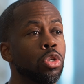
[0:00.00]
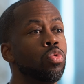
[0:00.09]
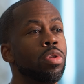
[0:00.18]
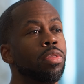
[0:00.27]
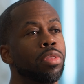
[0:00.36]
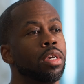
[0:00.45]
you
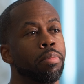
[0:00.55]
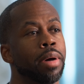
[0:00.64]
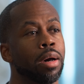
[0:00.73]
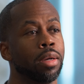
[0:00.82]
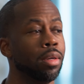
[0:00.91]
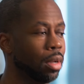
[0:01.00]
can think
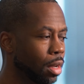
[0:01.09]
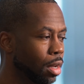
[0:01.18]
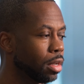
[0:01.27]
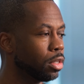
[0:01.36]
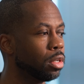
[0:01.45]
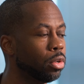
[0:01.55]
about it
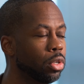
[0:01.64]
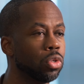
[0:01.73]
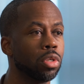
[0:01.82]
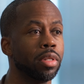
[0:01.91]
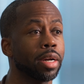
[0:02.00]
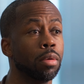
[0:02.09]
still
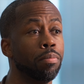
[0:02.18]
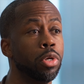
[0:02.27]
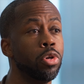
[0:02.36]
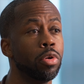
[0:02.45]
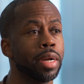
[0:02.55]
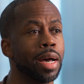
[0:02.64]
using that
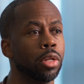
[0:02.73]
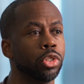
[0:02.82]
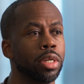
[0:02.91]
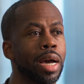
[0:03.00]
computer analogy.